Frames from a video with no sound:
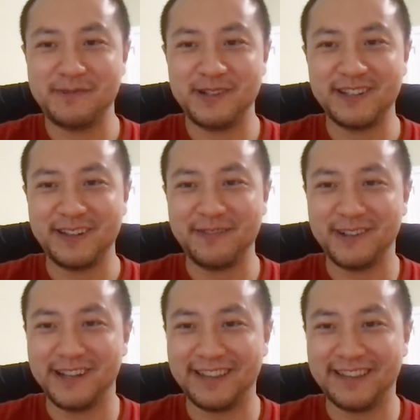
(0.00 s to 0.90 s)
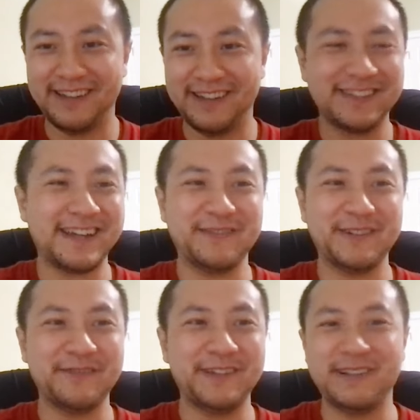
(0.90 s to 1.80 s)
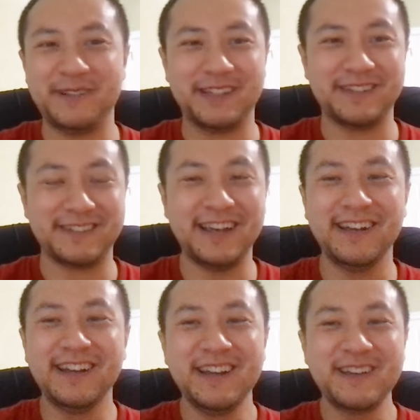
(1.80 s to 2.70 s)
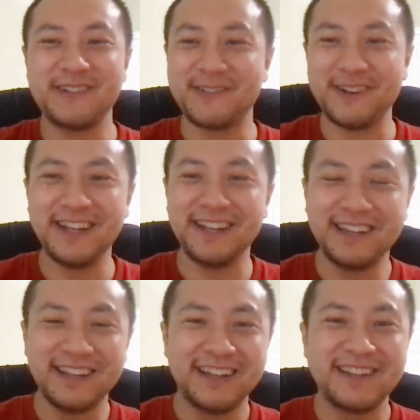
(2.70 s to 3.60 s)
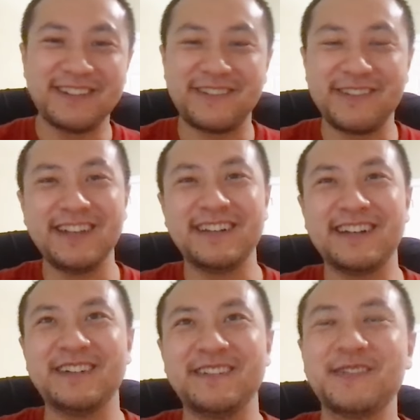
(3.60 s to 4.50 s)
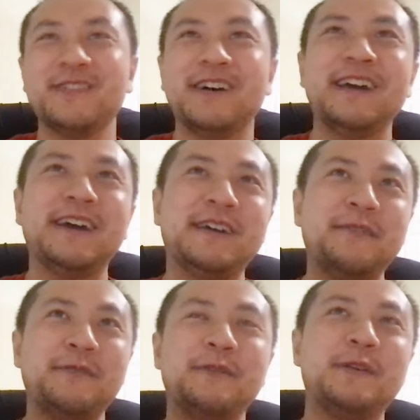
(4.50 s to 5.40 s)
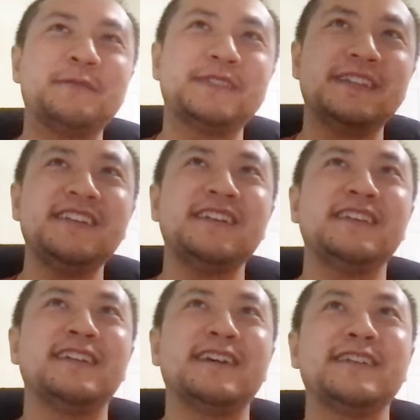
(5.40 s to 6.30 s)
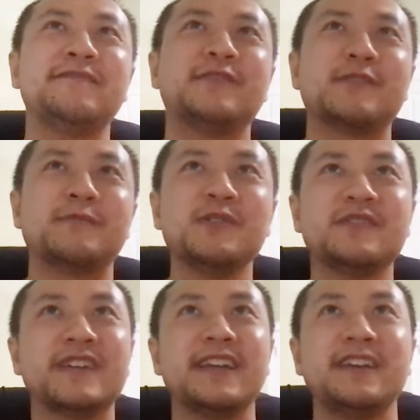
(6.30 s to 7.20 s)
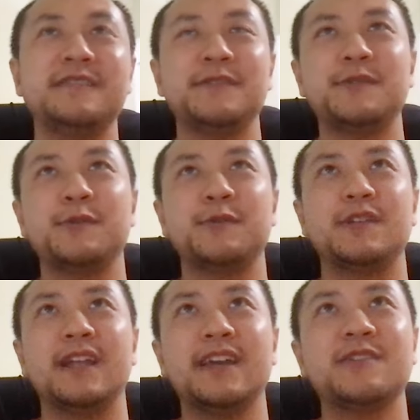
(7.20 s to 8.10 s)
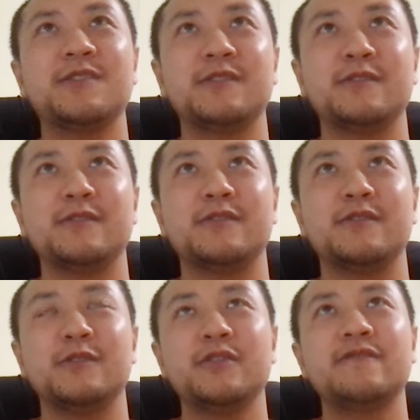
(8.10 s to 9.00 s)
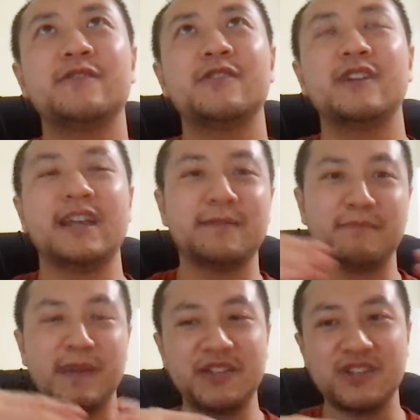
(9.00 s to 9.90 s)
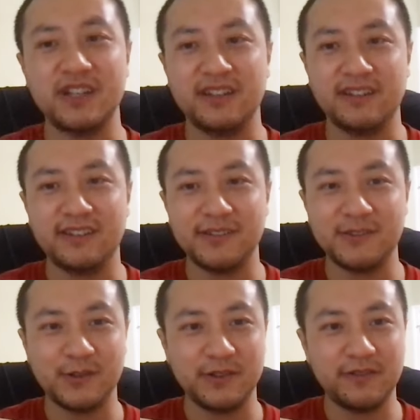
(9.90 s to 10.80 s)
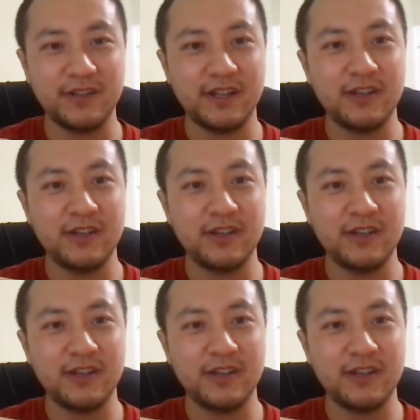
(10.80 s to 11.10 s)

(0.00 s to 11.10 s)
personally, I feel like that's kind of unfair because you're already. So I was thinking, for most of the cases, you would like to look for a matching sort of